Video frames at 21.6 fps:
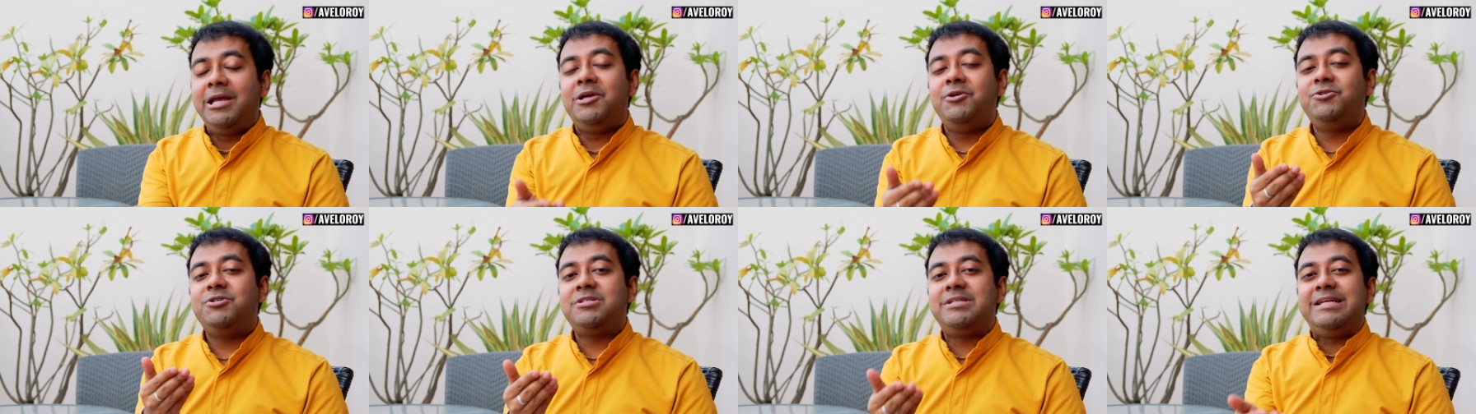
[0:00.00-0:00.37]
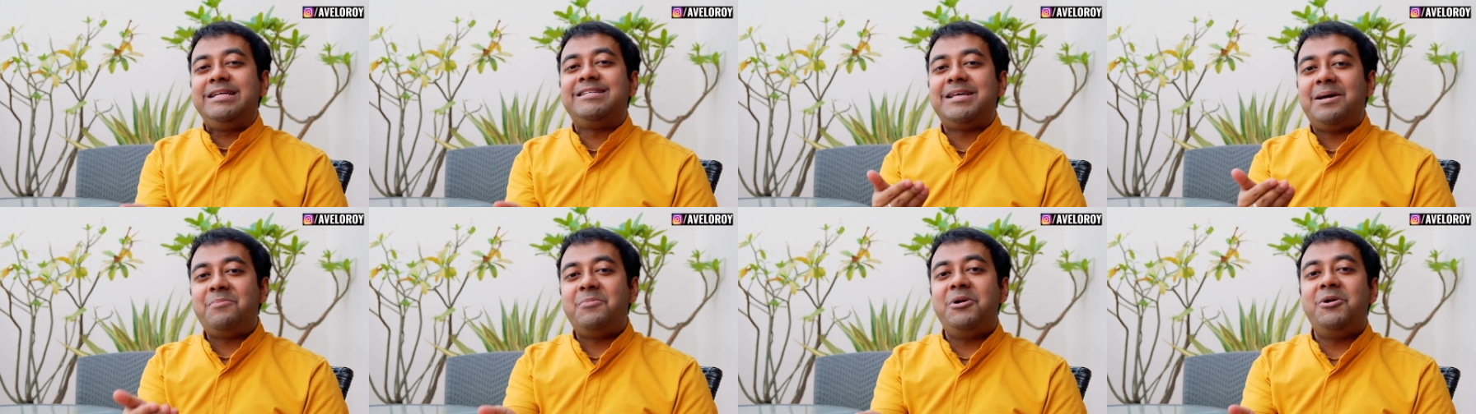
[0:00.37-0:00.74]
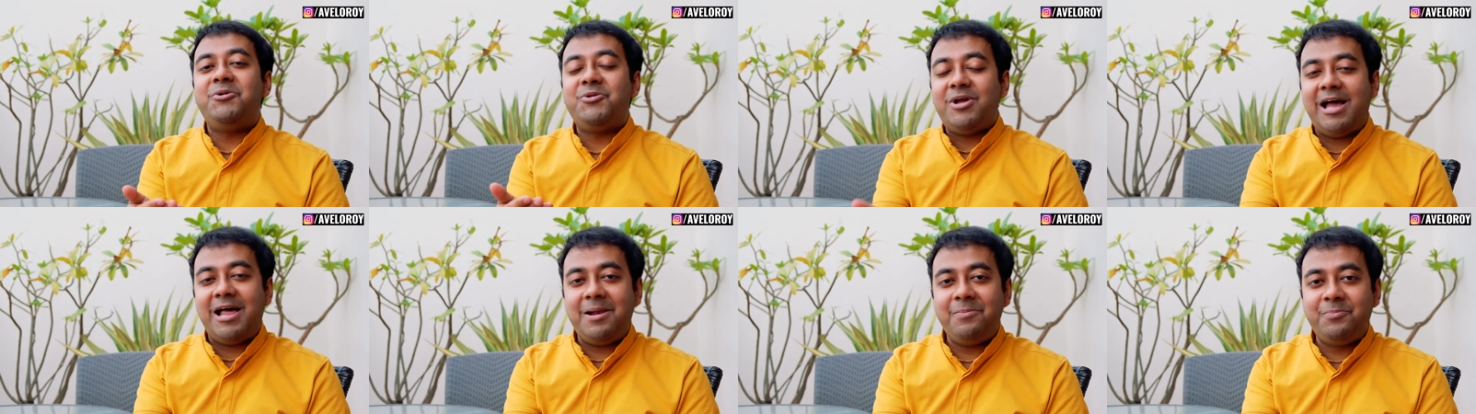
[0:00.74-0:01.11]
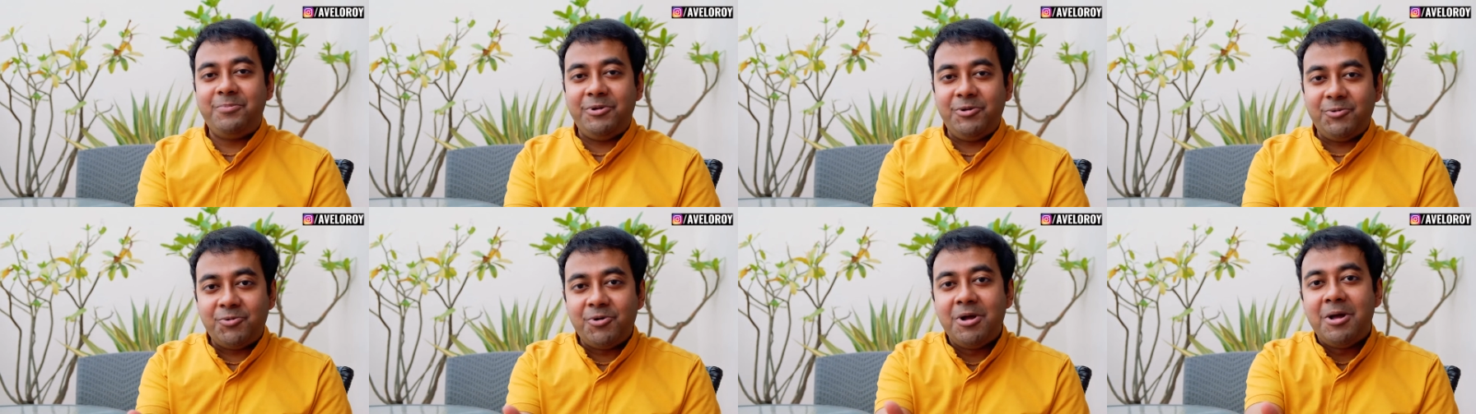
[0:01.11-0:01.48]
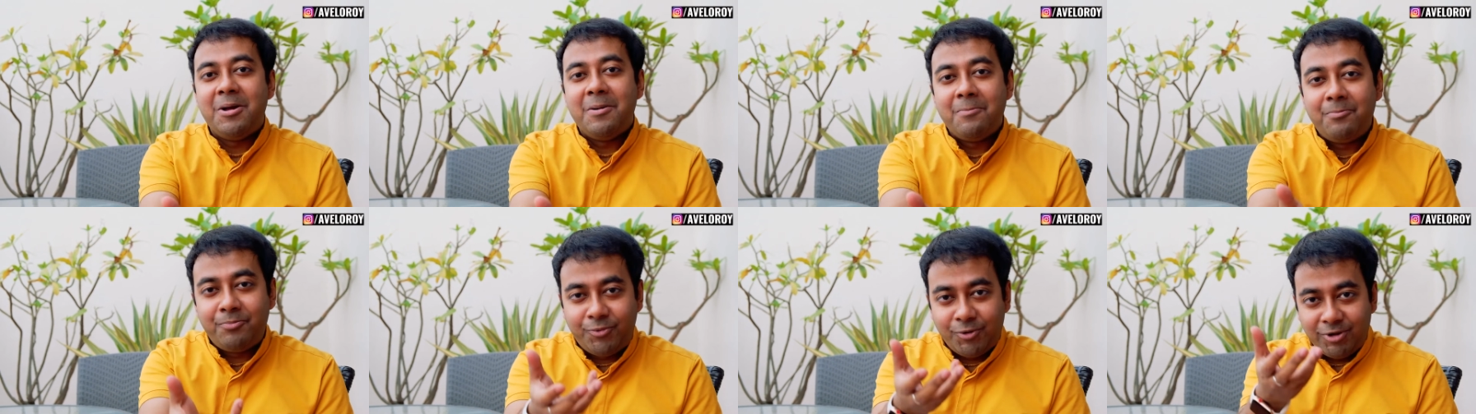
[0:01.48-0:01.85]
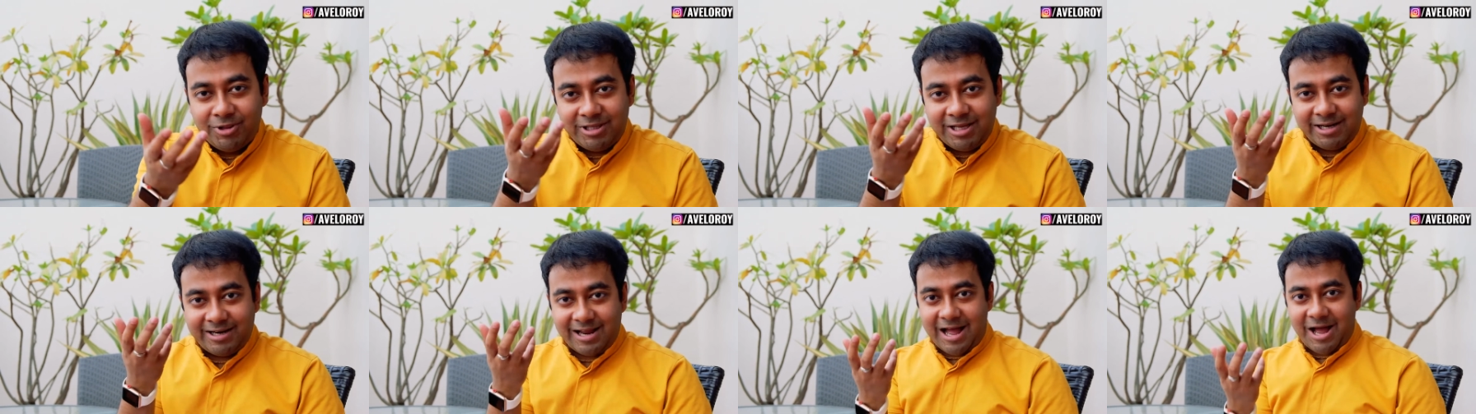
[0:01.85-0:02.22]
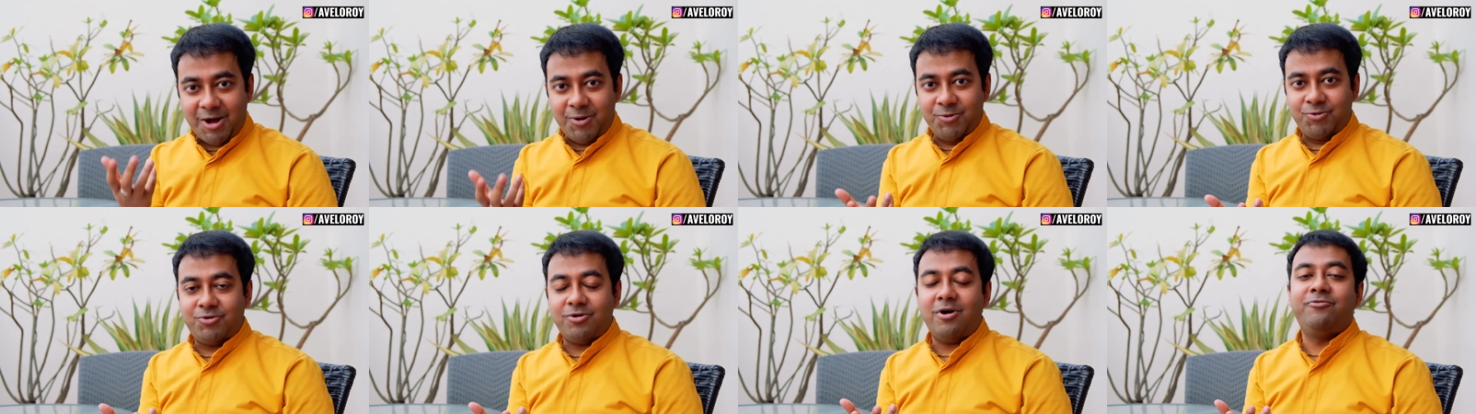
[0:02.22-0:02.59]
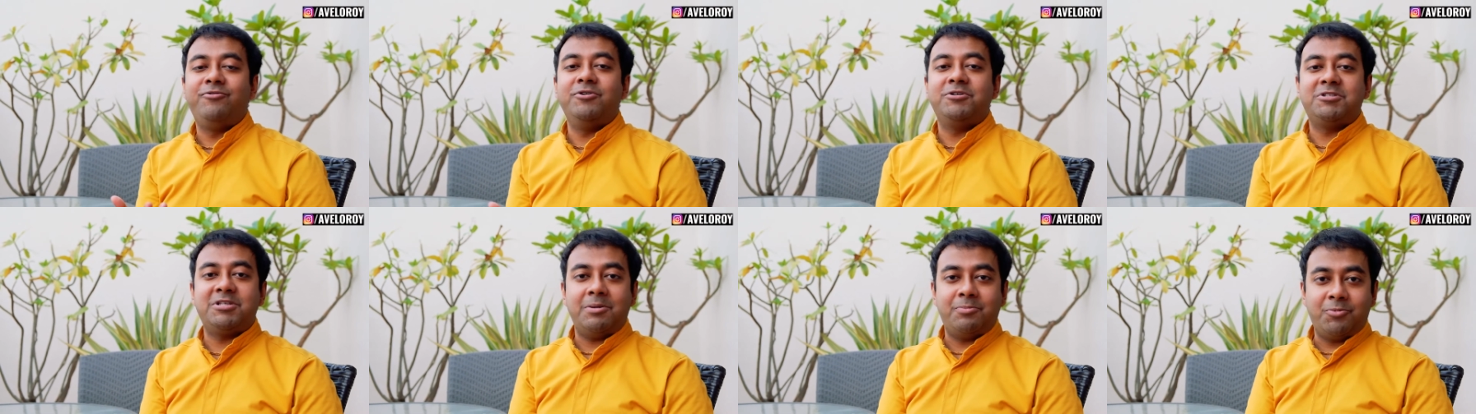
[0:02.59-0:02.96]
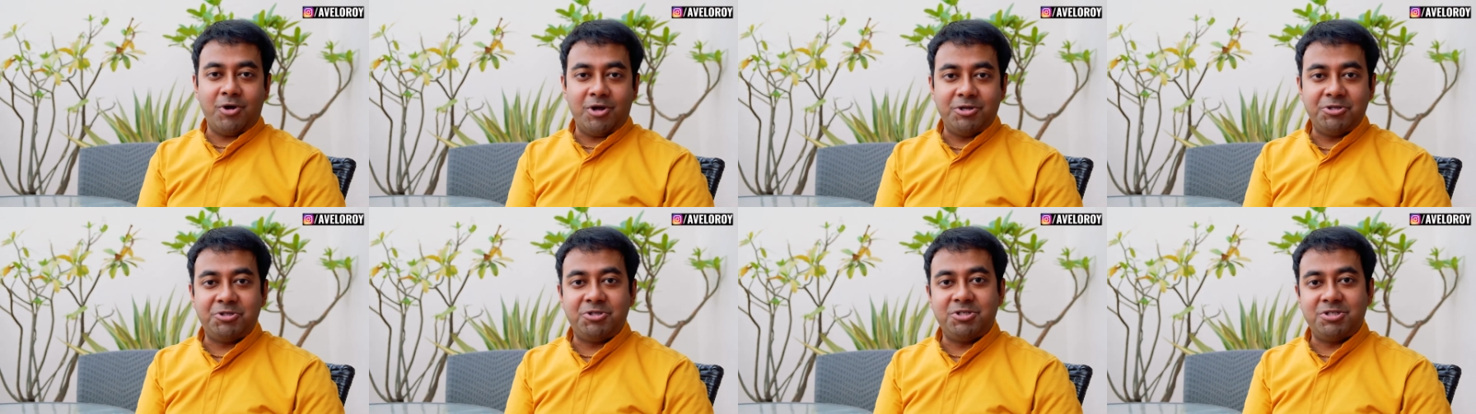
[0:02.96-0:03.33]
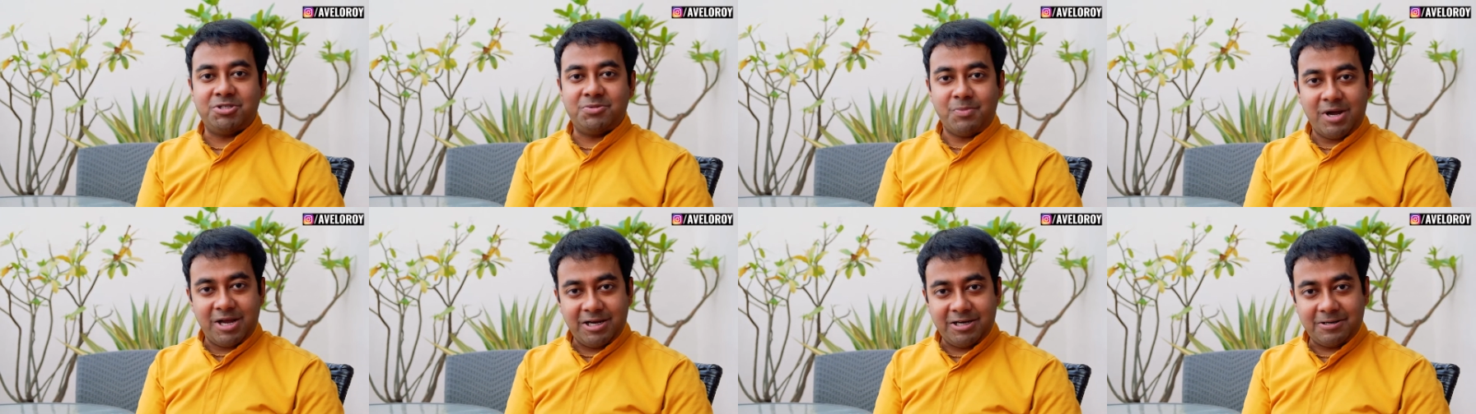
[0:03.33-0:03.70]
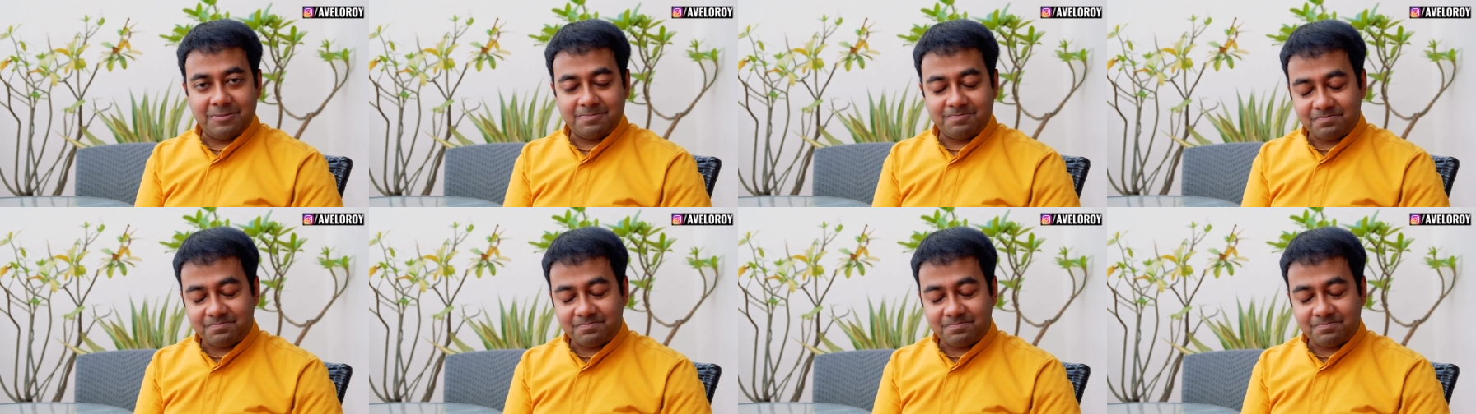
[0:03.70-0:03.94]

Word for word: You just need somebody to help you pull that out of your subconscious mind.